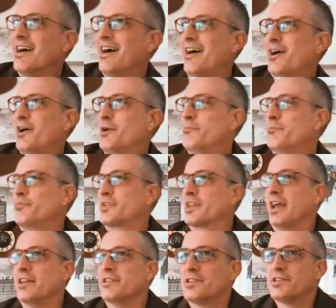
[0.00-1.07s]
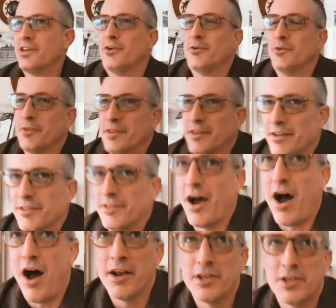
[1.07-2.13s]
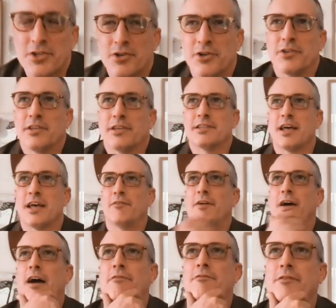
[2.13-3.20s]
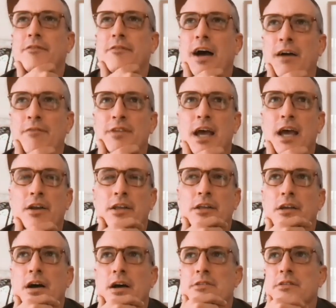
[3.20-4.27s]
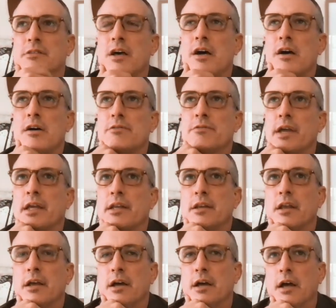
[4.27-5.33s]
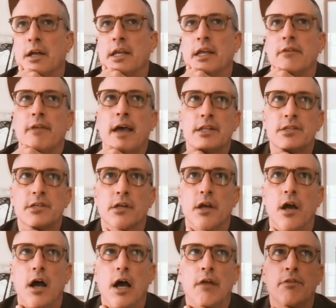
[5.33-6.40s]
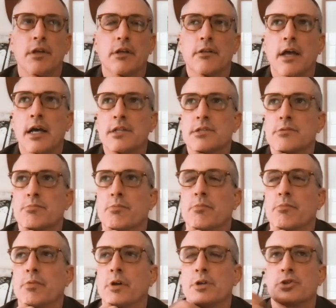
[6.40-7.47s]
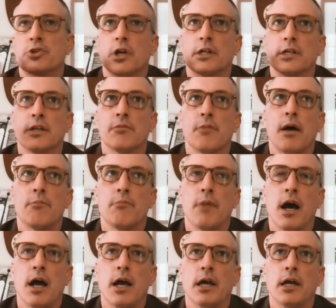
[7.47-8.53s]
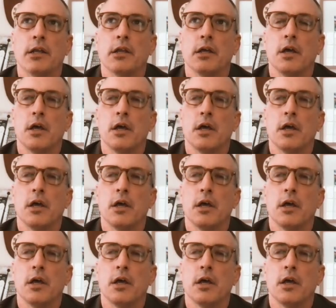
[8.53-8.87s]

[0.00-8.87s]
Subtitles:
And so the honest truth is I've doubted God's love, and again, I think that's constructed in my mind,